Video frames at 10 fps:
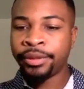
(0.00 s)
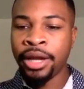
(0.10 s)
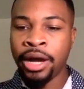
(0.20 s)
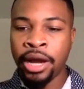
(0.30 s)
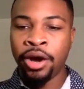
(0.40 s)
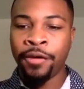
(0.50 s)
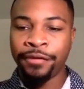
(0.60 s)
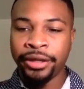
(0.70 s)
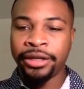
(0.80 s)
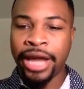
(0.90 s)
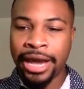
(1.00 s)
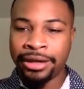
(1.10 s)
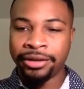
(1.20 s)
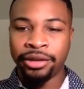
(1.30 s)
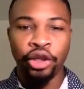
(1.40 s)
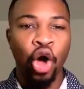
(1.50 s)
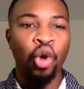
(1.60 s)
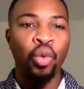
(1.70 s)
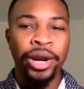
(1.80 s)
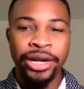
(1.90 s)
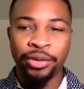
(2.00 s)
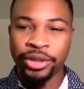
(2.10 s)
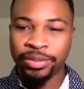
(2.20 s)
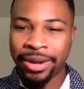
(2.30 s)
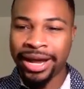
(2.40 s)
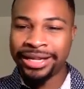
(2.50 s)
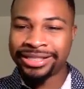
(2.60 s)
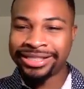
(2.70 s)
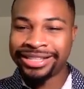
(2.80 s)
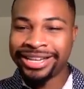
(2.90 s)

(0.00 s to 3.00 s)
Hopefully that long-winded response